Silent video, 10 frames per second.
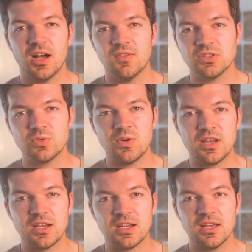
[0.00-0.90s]
of a
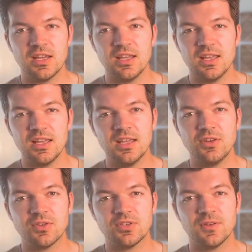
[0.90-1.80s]
tweak in
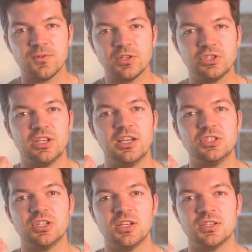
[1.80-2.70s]
your
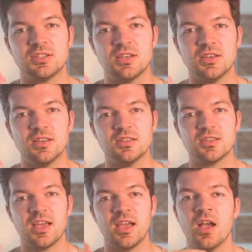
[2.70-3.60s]
differentiation to
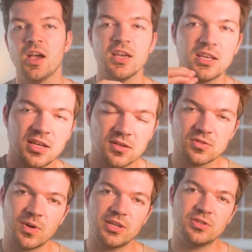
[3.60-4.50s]
say,
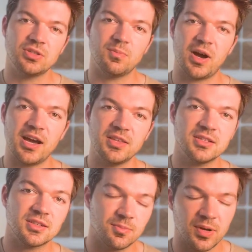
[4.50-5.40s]
here's why you should buy
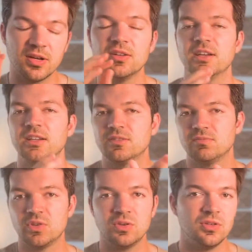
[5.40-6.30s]
this compared to
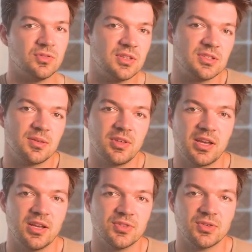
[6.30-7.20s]
like do, using something
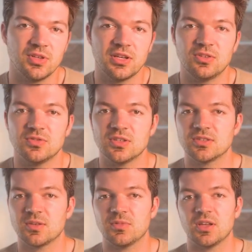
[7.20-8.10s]
else or like using
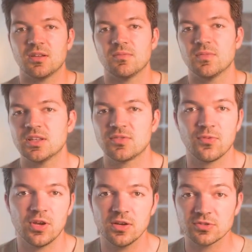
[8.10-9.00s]
something that's
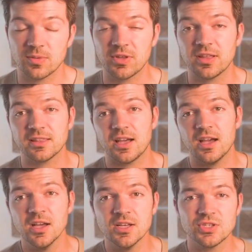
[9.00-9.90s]
free or something like
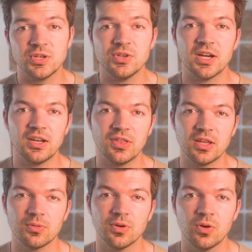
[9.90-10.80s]
that. So you got to
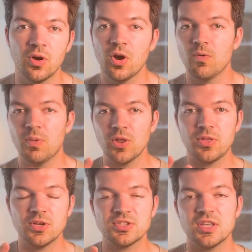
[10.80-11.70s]
think through both
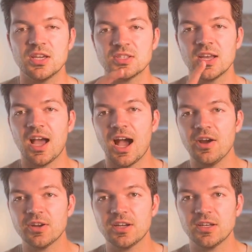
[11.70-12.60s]
of those things, how
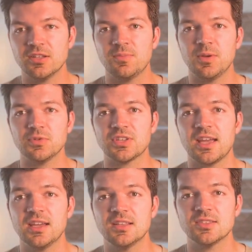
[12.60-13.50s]
you're going to get it into people's
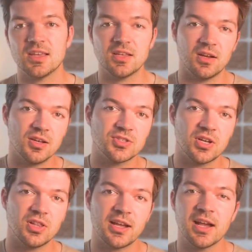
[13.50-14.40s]
hands, and then
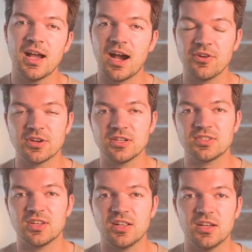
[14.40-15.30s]
also like how you're going to
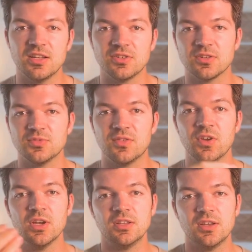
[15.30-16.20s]
sell it in terms
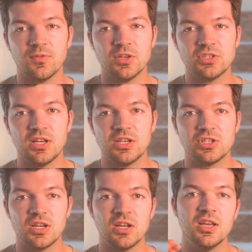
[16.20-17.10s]
of
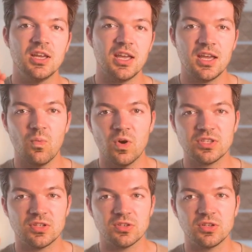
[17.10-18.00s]
differentiation and
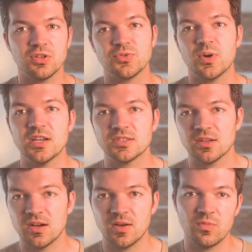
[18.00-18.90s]
what's your little twist
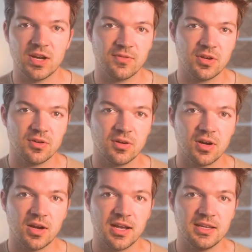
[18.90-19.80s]
on whatever
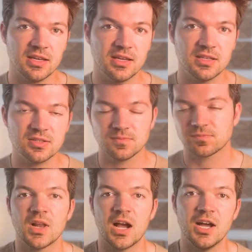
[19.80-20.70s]
your idea is.
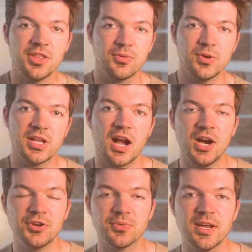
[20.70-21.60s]
Another really
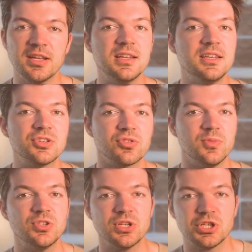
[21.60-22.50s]
underrated
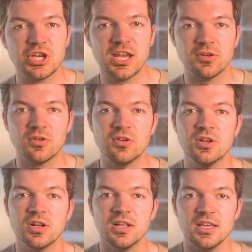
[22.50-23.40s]
distribution
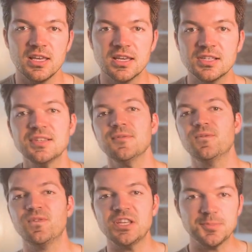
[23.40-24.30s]
channel is
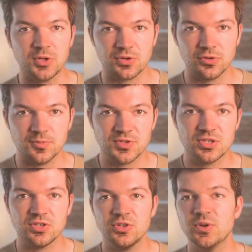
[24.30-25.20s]
Facebook
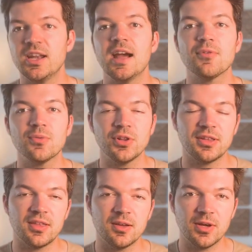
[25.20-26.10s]
groups. You would never really
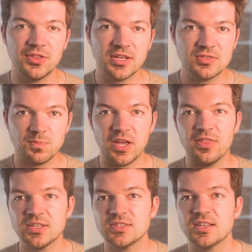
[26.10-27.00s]
think about this, but
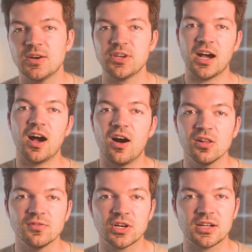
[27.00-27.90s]
this is how we got
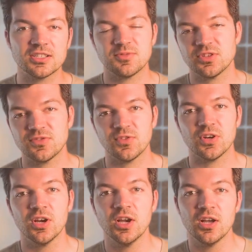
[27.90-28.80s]
all of our customers
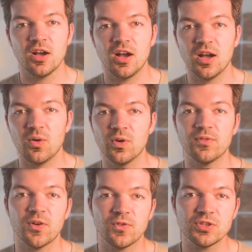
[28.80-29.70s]
for uh, one
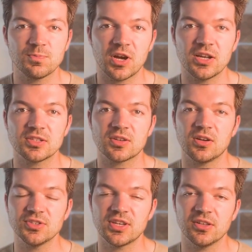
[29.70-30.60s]
of our first products,
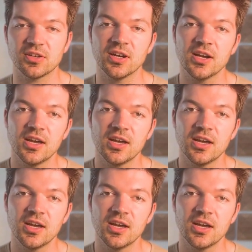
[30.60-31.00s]
CallScaler.